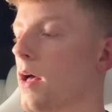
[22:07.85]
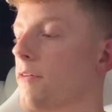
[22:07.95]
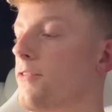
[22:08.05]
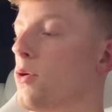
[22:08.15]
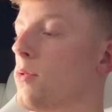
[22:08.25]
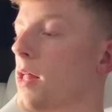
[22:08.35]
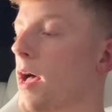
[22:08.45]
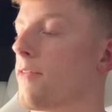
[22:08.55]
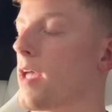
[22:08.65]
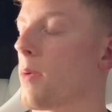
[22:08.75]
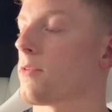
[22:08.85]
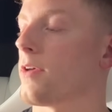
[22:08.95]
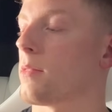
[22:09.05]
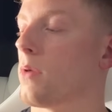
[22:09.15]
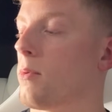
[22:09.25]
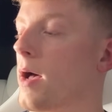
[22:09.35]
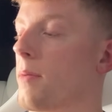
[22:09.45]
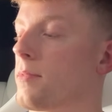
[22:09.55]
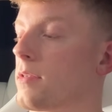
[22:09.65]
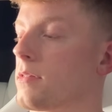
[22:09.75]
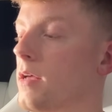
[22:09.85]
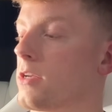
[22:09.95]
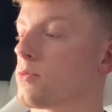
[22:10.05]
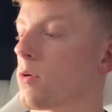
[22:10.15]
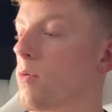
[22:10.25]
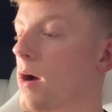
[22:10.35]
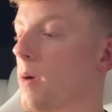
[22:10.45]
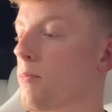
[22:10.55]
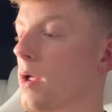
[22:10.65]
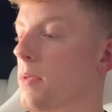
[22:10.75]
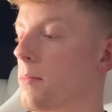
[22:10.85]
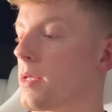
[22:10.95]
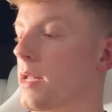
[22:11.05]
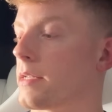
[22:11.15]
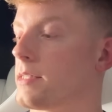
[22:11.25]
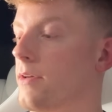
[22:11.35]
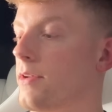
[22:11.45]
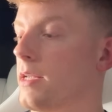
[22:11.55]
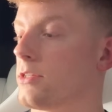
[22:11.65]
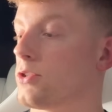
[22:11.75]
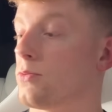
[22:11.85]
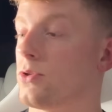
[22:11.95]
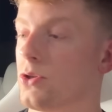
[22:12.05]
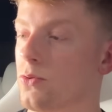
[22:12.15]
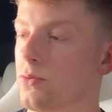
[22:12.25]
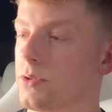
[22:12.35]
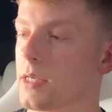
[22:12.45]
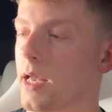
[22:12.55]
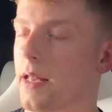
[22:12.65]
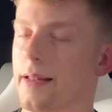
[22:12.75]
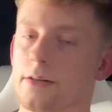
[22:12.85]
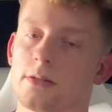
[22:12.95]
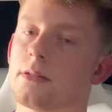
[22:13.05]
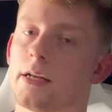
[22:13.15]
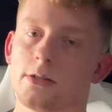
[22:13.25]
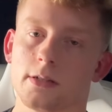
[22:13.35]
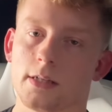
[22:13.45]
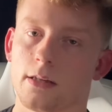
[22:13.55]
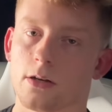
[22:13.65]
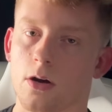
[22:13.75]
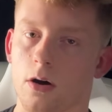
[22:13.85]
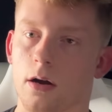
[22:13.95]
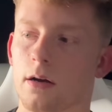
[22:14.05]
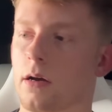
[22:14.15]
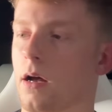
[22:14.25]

View live cameras via the mobile app. This does require premium connectivity to use, and it just lets you see the car